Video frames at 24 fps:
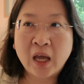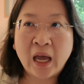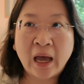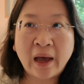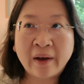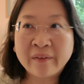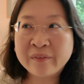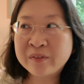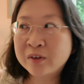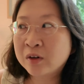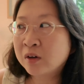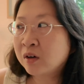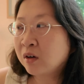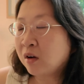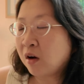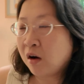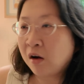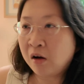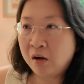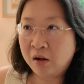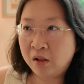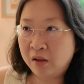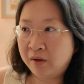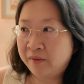after
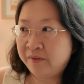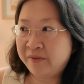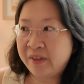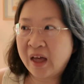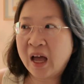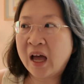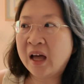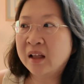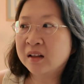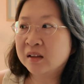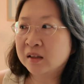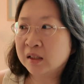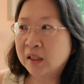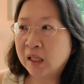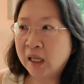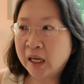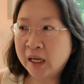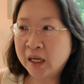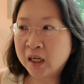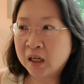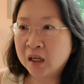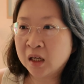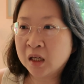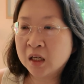all of that,
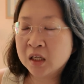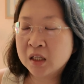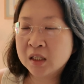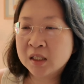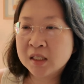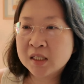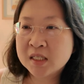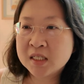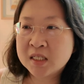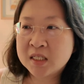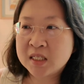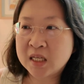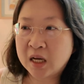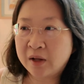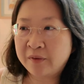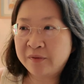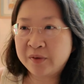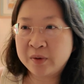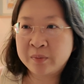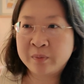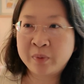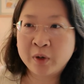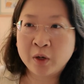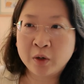like
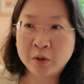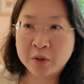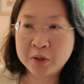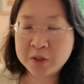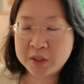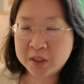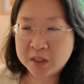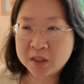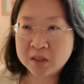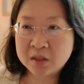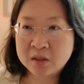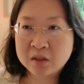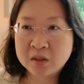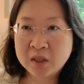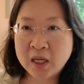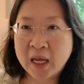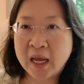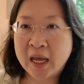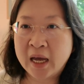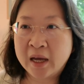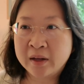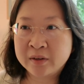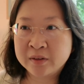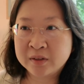self-imposed
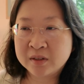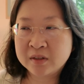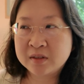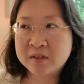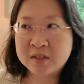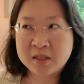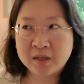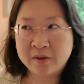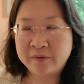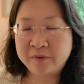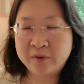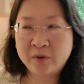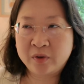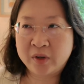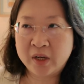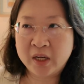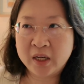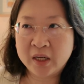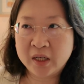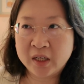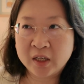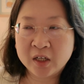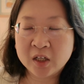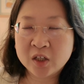and
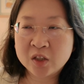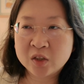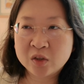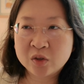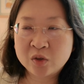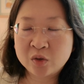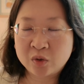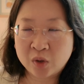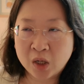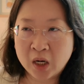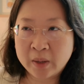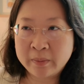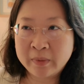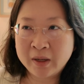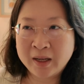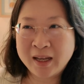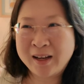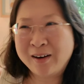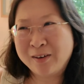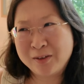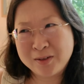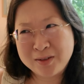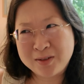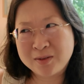self-created trauma
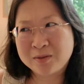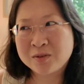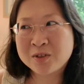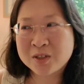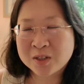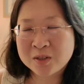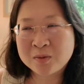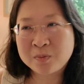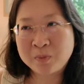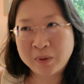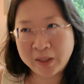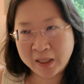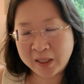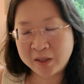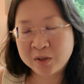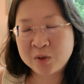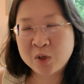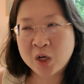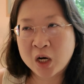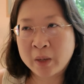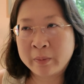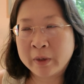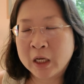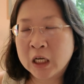and also just plain
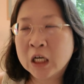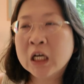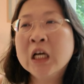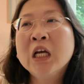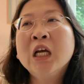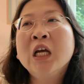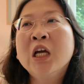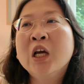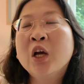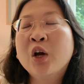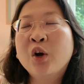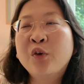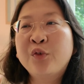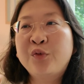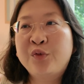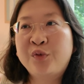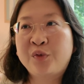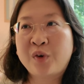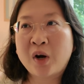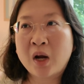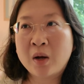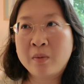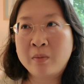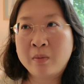trauma
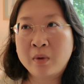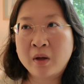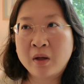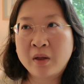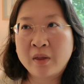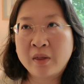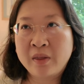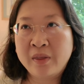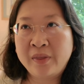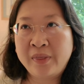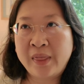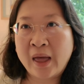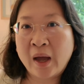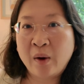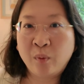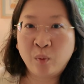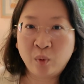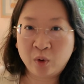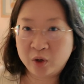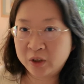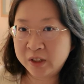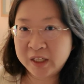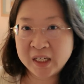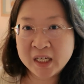from
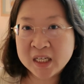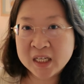that work